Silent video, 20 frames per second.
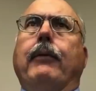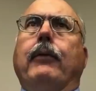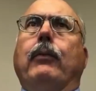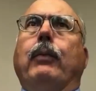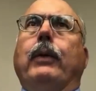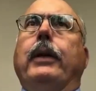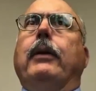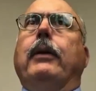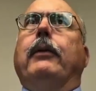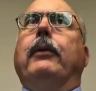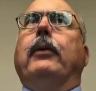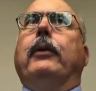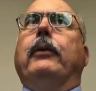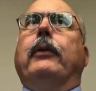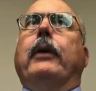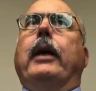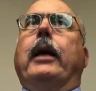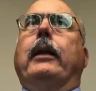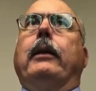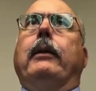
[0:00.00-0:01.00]
is we don't know
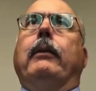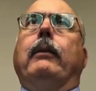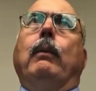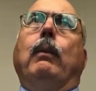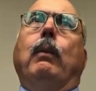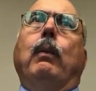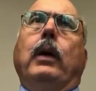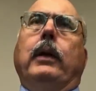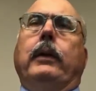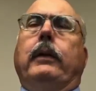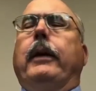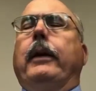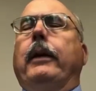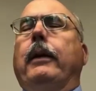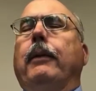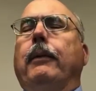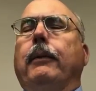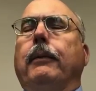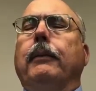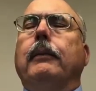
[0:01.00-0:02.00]
exactly what they
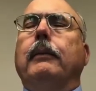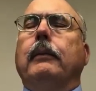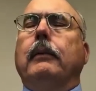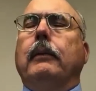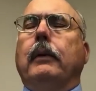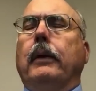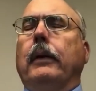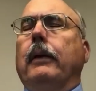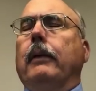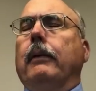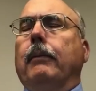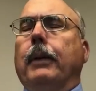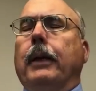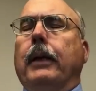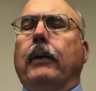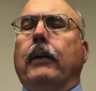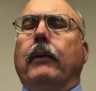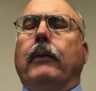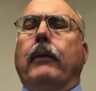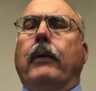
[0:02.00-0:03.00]
own. You know,
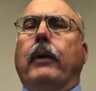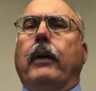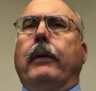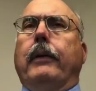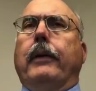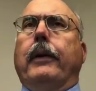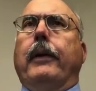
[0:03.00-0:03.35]
because it's not they